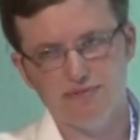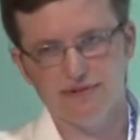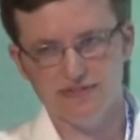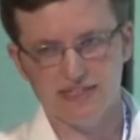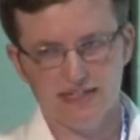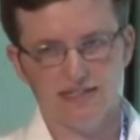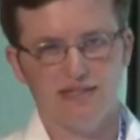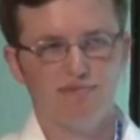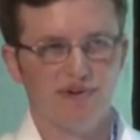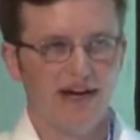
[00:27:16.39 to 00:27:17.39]
We've seen this
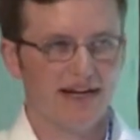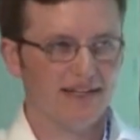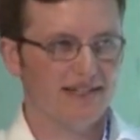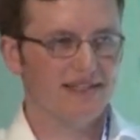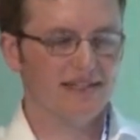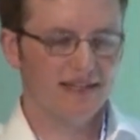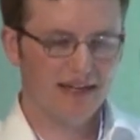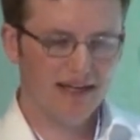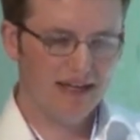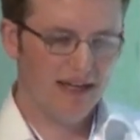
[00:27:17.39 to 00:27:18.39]
in practice,
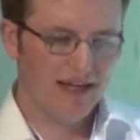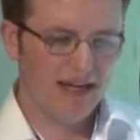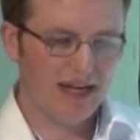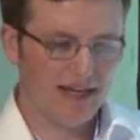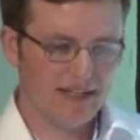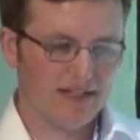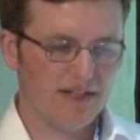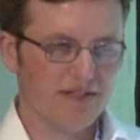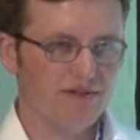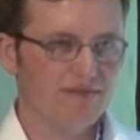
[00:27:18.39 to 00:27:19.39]
and it's
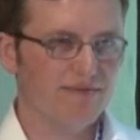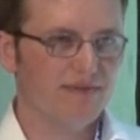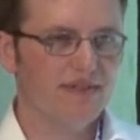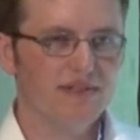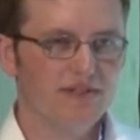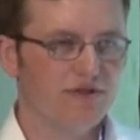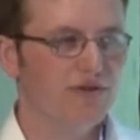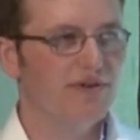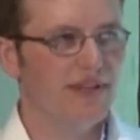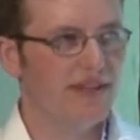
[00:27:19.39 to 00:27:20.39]
also
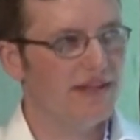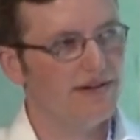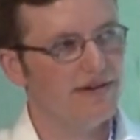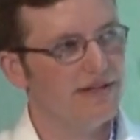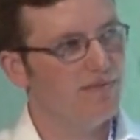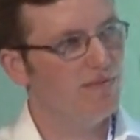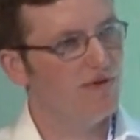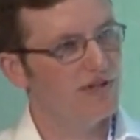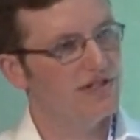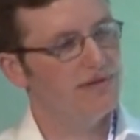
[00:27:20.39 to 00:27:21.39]
true in theory. The
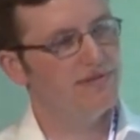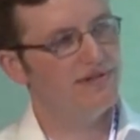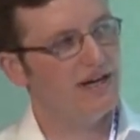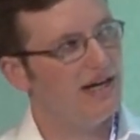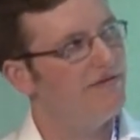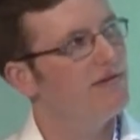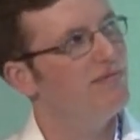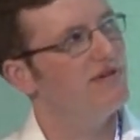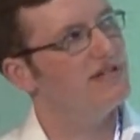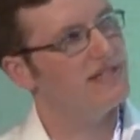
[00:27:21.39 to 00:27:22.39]
more trips you have, the
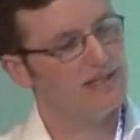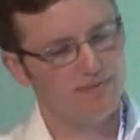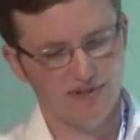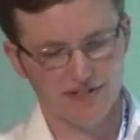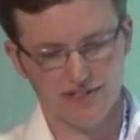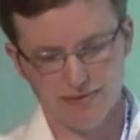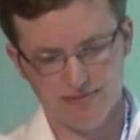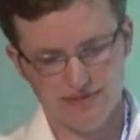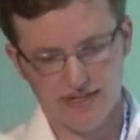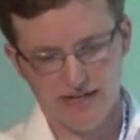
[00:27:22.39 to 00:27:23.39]
more similar
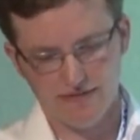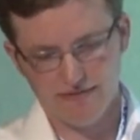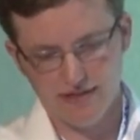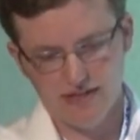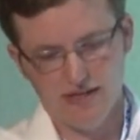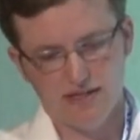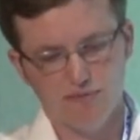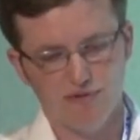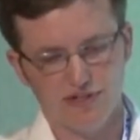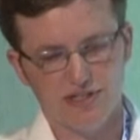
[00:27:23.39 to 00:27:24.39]
trips you have, the
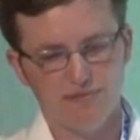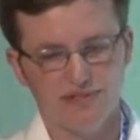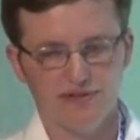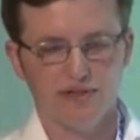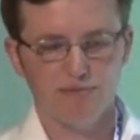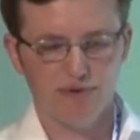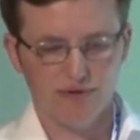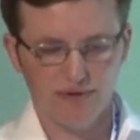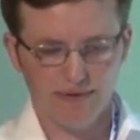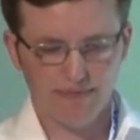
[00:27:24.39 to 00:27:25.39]
more trips you can
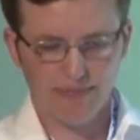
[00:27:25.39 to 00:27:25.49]
pool.